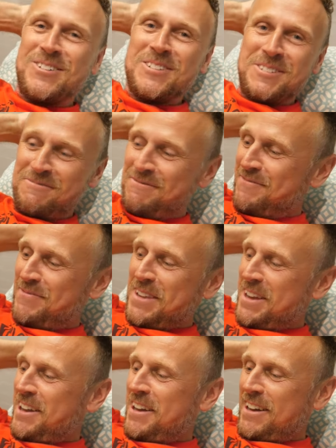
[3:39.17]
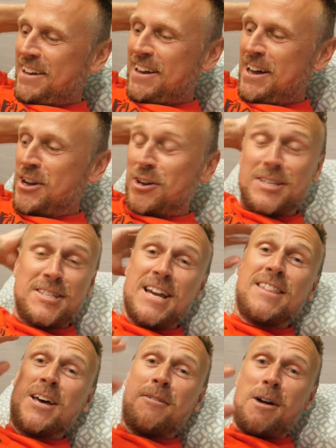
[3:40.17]
awesome. I gotta
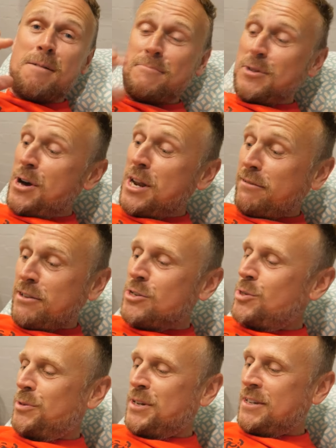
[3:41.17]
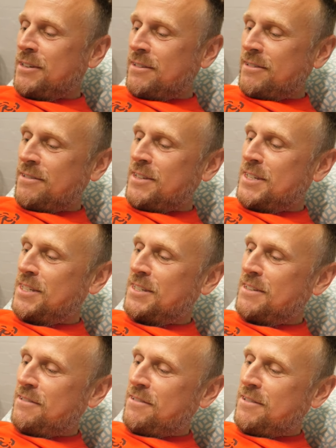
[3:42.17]
say though, I'm kind of enjoying
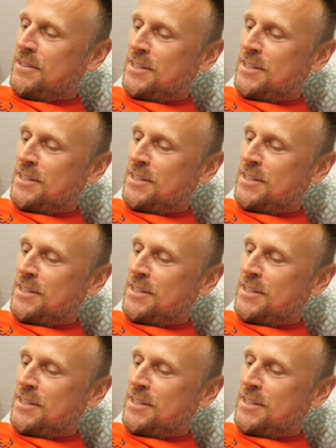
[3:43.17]
this